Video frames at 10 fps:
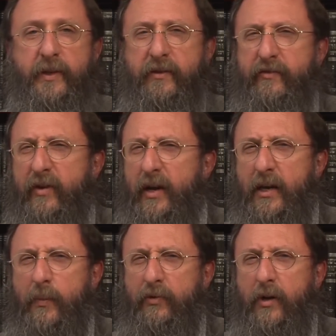a
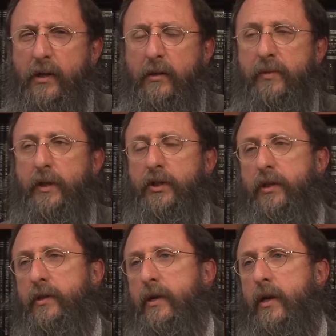divine
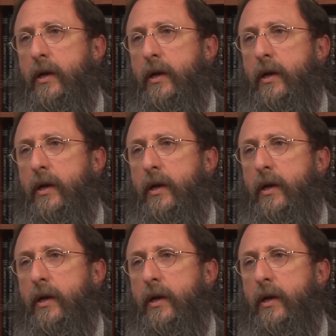proclamation,